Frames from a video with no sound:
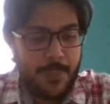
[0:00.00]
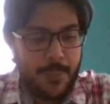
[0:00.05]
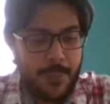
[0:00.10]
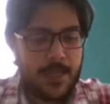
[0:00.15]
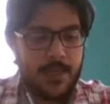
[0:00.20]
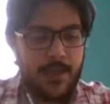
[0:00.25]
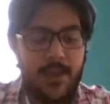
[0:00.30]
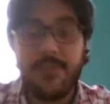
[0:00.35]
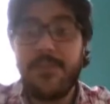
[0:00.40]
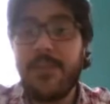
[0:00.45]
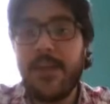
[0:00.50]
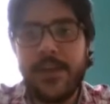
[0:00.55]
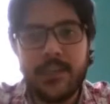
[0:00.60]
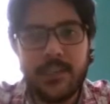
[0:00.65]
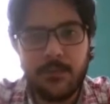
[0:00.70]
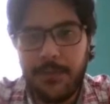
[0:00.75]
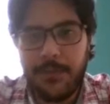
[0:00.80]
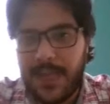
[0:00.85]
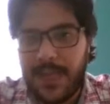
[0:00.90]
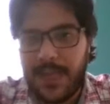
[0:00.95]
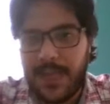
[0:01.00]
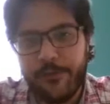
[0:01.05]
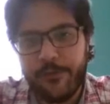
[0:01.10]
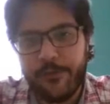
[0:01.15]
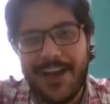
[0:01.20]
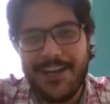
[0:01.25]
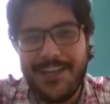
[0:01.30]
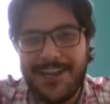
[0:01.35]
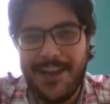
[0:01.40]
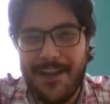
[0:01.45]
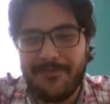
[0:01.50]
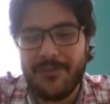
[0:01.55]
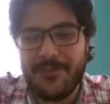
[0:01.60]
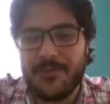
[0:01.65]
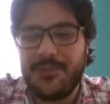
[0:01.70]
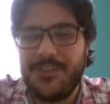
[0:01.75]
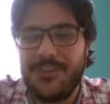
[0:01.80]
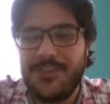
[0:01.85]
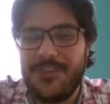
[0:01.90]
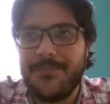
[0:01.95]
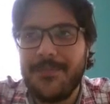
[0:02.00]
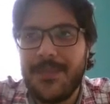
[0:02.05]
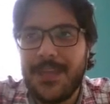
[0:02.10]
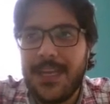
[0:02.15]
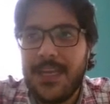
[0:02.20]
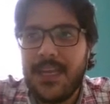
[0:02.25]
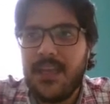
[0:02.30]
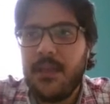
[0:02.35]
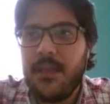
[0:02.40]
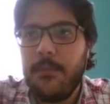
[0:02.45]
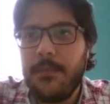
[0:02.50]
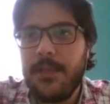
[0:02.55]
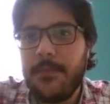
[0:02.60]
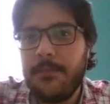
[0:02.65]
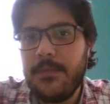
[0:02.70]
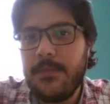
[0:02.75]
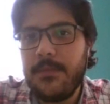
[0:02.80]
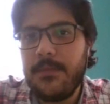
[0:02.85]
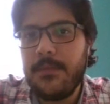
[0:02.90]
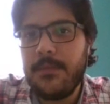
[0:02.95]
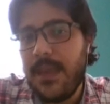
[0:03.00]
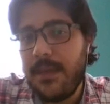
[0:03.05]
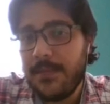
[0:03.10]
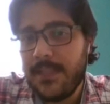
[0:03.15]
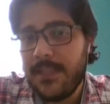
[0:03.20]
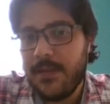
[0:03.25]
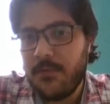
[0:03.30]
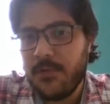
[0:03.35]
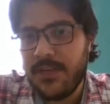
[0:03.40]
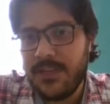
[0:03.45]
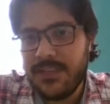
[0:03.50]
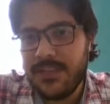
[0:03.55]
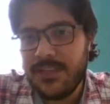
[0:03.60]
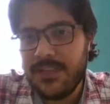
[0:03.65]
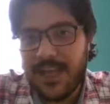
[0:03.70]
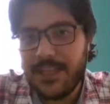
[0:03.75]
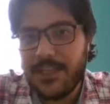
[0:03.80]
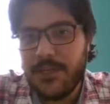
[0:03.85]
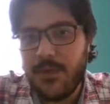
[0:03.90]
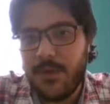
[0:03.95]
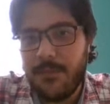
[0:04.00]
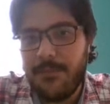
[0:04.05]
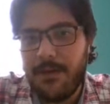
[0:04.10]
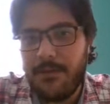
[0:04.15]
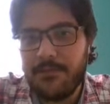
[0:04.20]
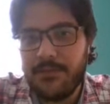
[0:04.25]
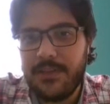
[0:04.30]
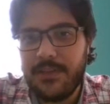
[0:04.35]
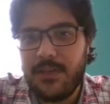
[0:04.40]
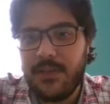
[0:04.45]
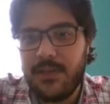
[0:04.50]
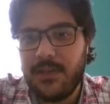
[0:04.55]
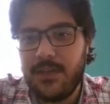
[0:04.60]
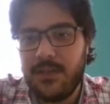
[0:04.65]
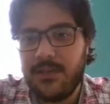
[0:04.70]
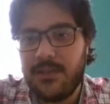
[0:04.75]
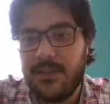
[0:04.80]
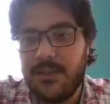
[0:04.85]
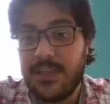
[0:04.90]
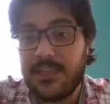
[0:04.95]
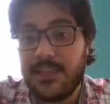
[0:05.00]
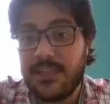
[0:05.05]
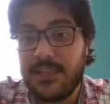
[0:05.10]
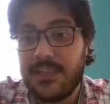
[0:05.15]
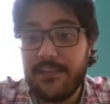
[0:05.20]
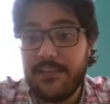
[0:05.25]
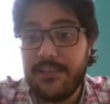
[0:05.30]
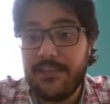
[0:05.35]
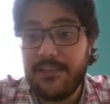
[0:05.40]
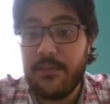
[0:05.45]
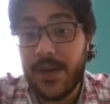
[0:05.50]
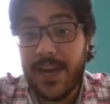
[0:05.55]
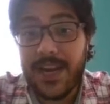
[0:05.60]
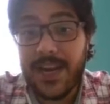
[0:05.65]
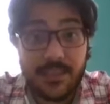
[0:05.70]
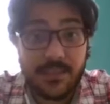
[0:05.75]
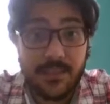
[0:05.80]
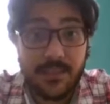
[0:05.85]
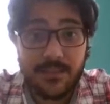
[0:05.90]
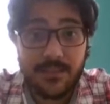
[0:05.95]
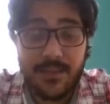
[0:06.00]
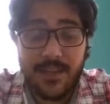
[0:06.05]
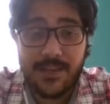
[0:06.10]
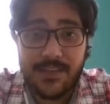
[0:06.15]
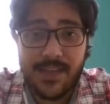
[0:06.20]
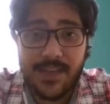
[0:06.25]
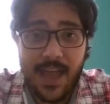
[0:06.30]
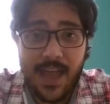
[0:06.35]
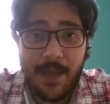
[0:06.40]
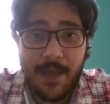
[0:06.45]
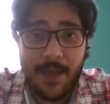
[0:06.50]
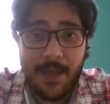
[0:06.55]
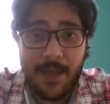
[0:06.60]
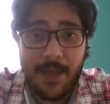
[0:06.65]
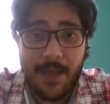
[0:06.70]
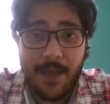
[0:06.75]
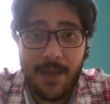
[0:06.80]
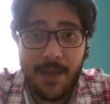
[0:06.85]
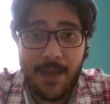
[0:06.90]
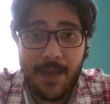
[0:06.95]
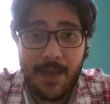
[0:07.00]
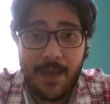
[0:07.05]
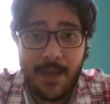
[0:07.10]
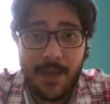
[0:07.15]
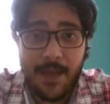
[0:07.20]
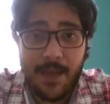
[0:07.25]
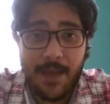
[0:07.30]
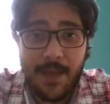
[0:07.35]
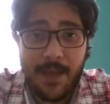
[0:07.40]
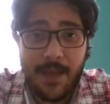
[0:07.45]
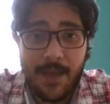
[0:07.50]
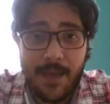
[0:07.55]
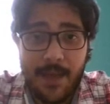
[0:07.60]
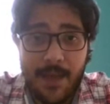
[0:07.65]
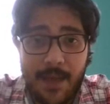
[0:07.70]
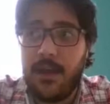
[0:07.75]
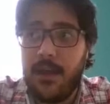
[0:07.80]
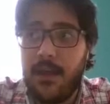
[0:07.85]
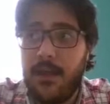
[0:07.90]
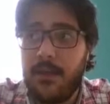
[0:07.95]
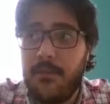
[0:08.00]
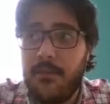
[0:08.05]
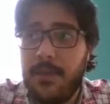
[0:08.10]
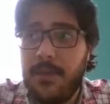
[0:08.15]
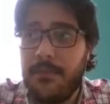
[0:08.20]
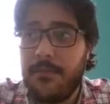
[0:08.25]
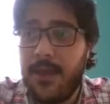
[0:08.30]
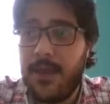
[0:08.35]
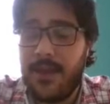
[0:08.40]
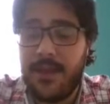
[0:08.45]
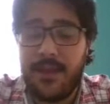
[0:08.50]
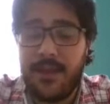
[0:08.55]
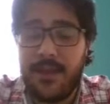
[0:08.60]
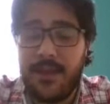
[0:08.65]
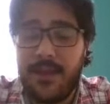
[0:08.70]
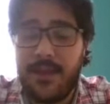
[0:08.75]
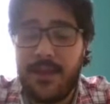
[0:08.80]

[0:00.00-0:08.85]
and there is Black Friday afterwards. but maybe they wouldn't tell you about the Thanksgiving parade that happens, right? Maybe I know